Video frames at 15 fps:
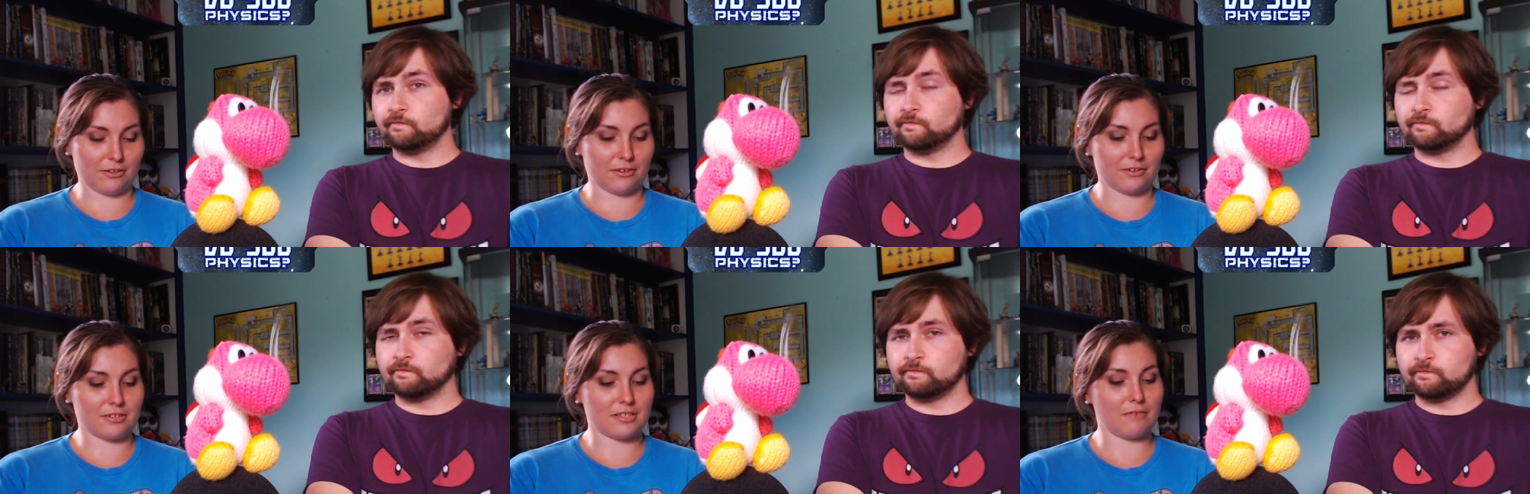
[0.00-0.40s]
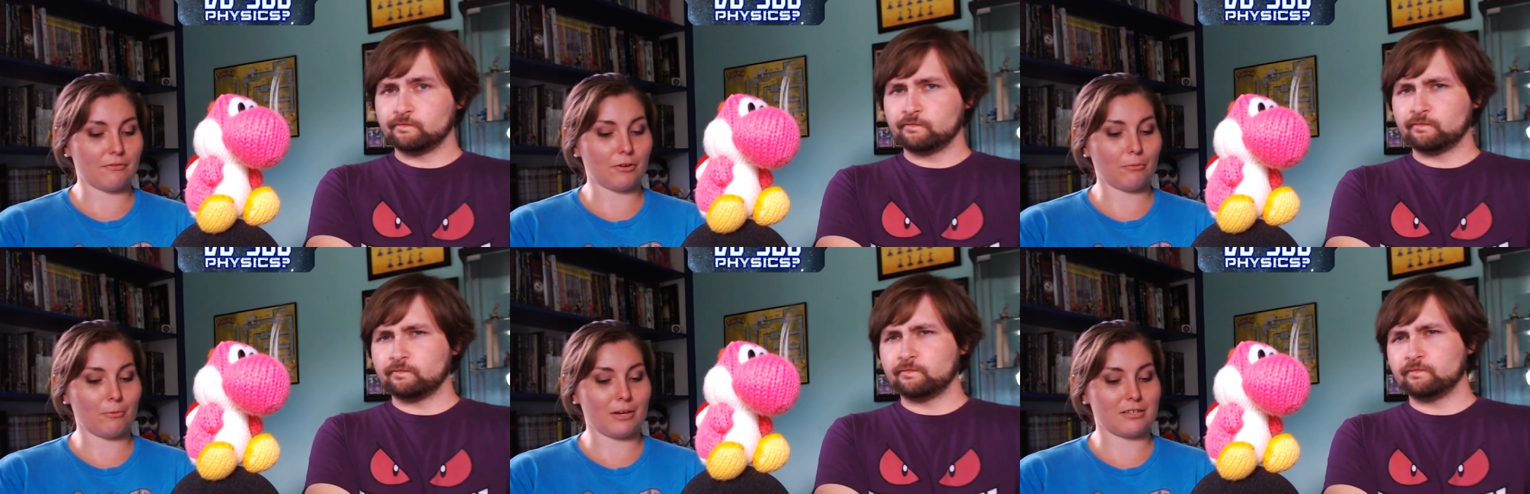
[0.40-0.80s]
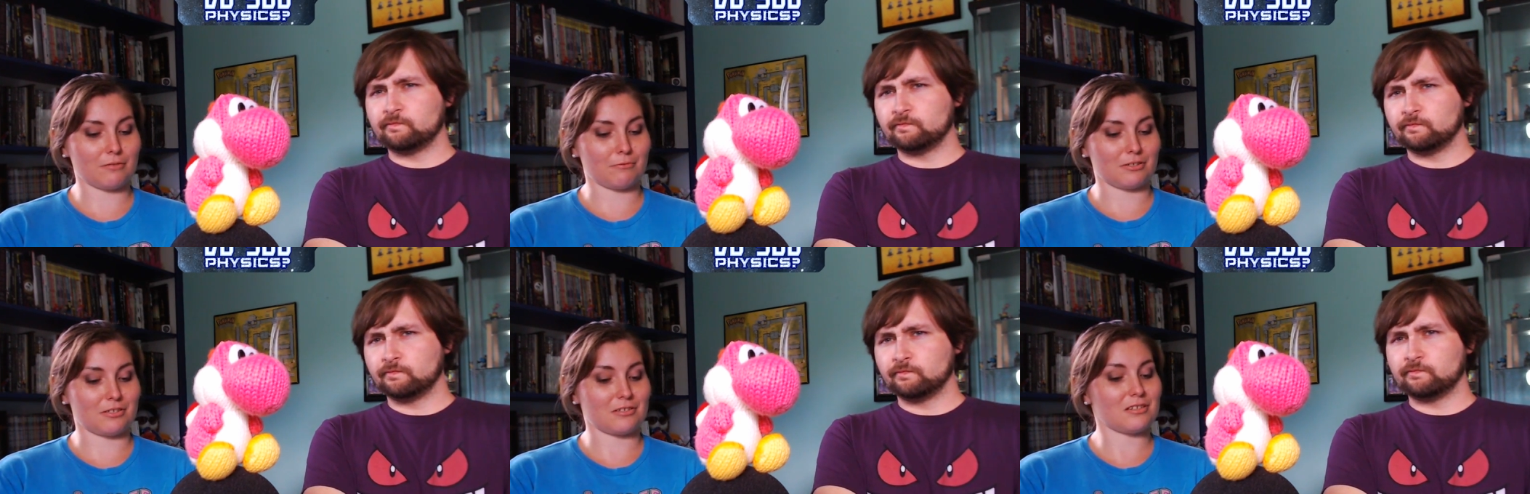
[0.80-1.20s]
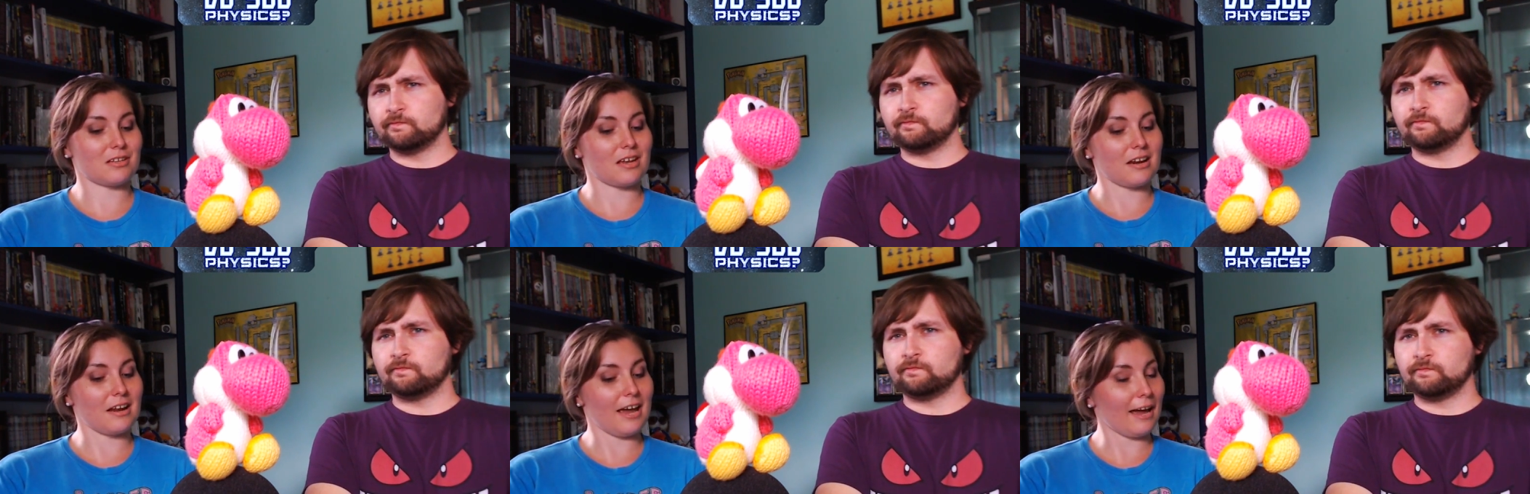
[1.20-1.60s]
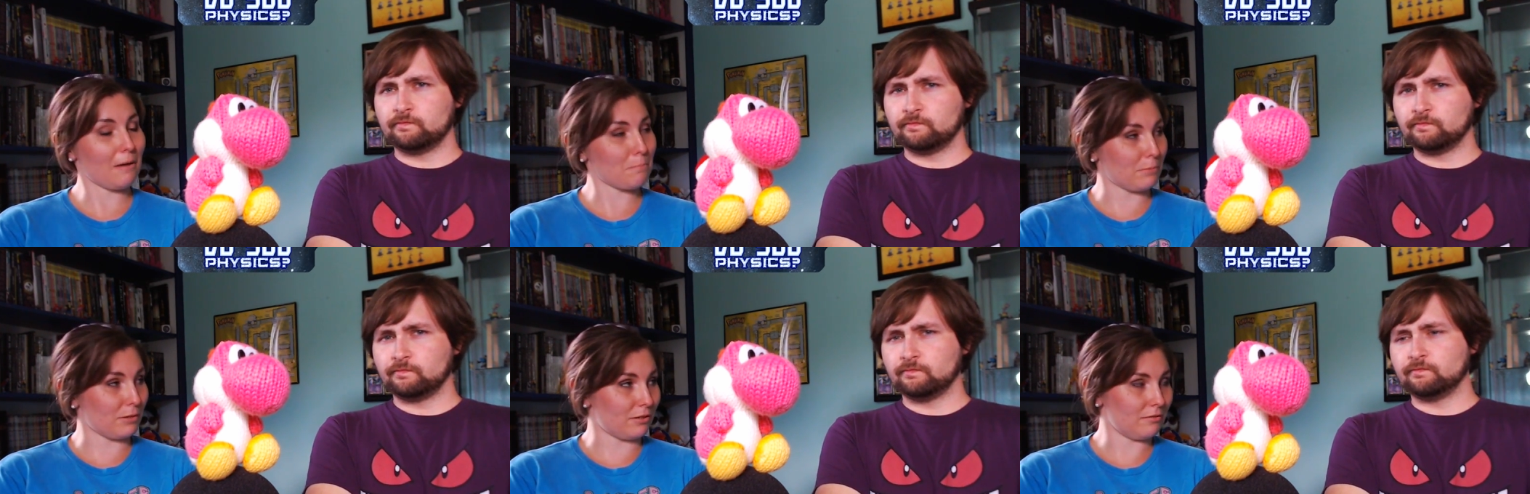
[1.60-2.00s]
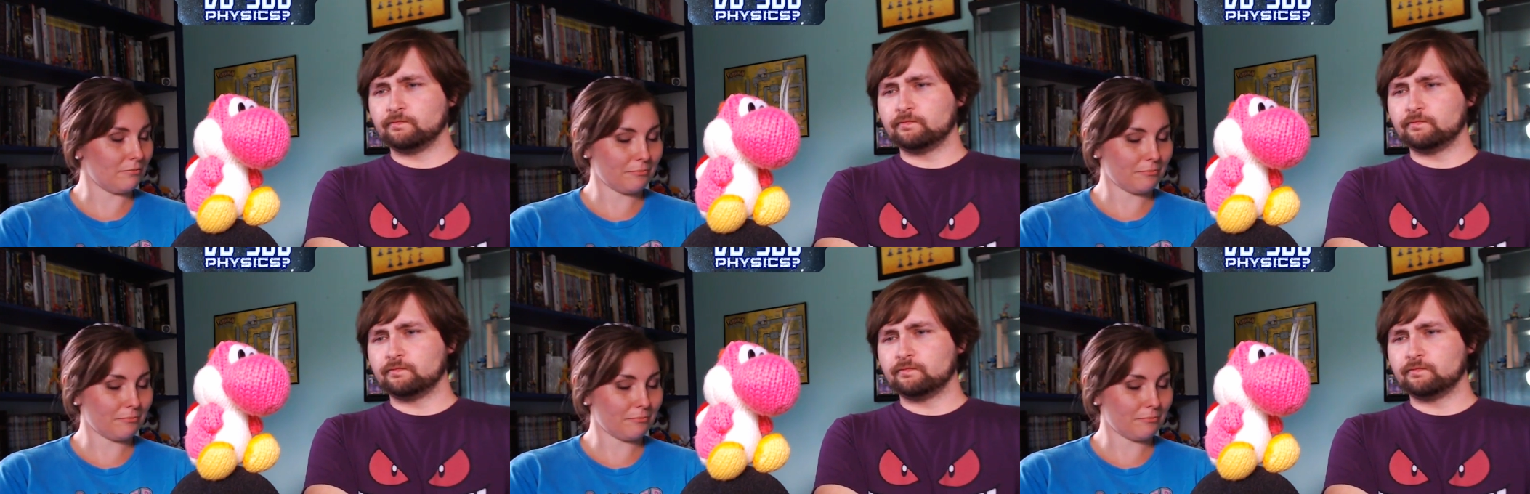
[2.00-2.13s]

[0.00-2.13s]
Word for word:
Speaker 1: There are several ways in which this can happen.